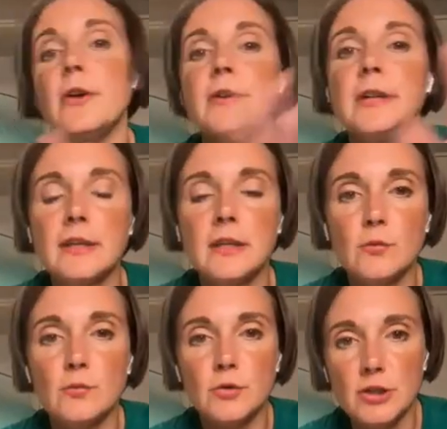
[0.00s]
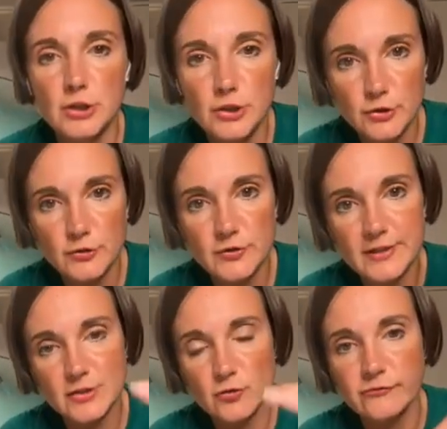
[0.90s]
The only thing you will
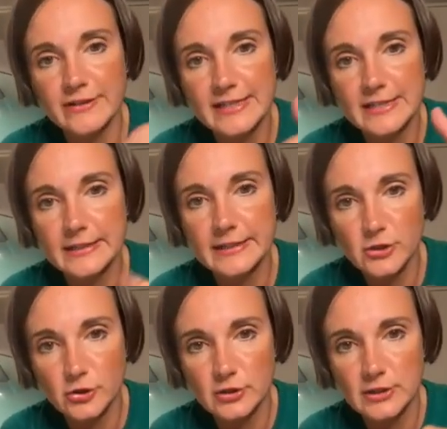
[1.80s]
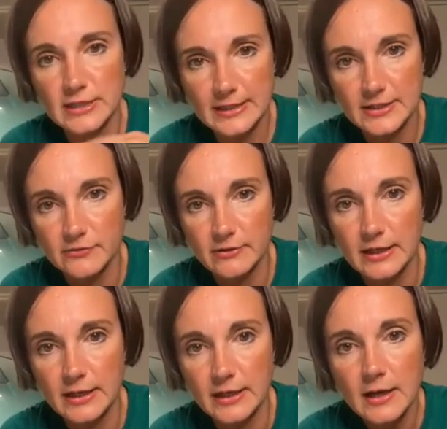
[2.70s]
lose is your recently cooked
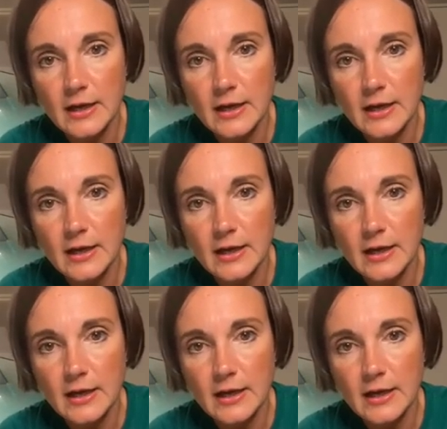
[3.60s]
history.